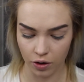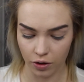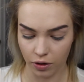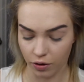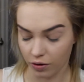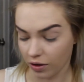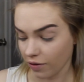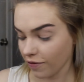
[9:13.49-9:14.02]

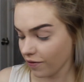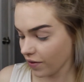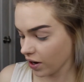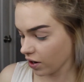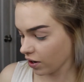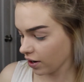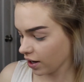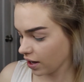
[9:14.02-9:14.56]
through the
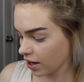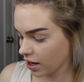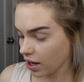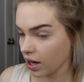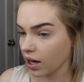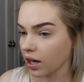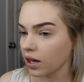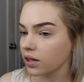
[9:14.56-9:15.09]
very
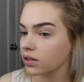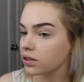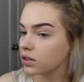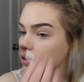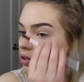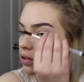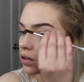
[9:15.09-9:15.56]
end.